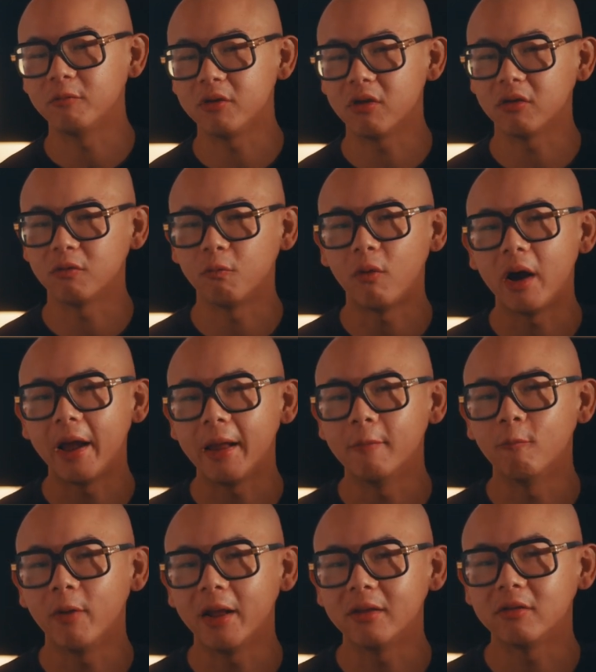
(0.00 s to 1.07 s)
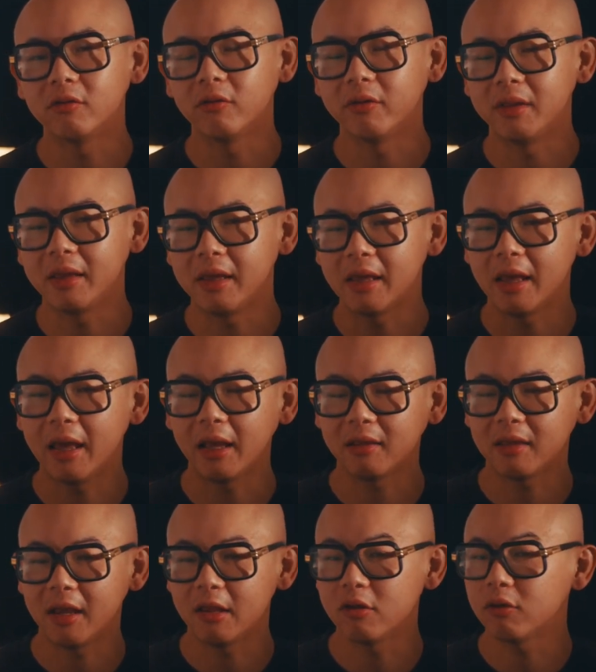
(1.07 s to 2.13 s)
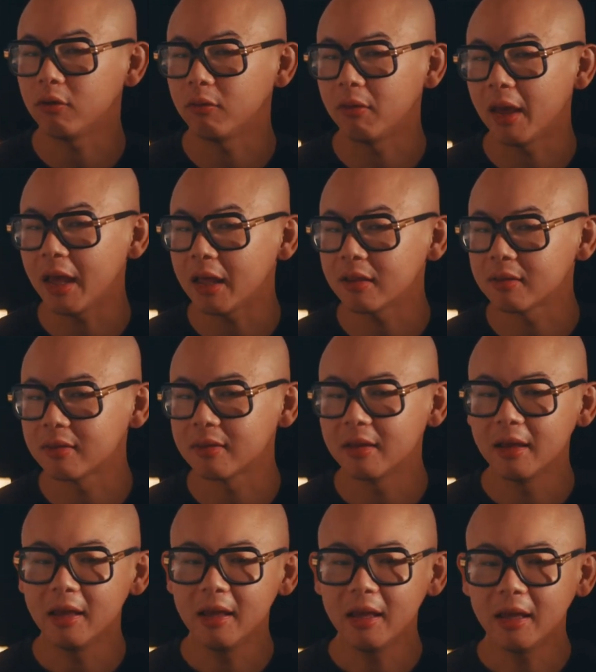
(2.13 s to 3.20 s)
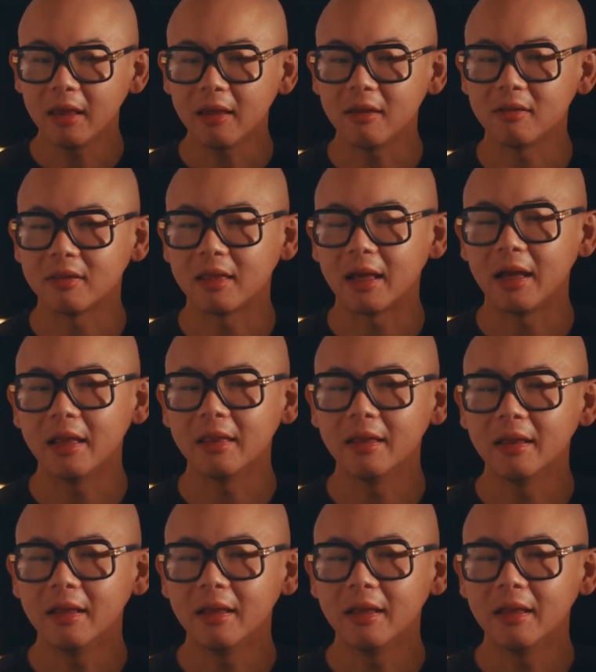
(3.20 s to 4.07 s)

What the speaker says: which is why I went through the X-H2s, is that